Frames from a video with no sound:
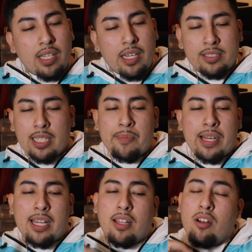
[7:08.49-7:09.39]
Vamos a
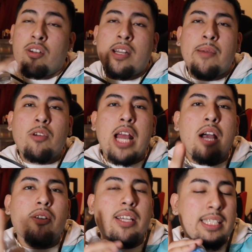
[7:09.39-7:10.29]
cambiarle de lo
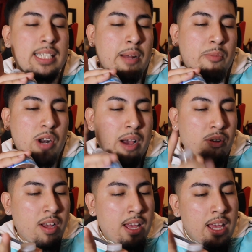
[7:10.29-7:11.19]
enamorado y desenamorado.
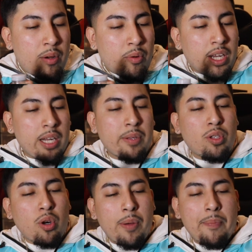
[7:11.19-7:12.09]
We're gonna
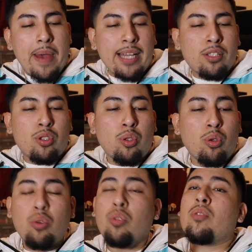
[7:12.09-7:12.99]
throw it back
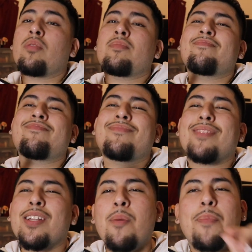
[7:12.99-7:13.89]
to,
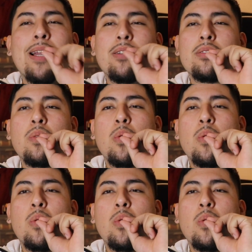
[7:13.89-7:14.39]
you know, para los...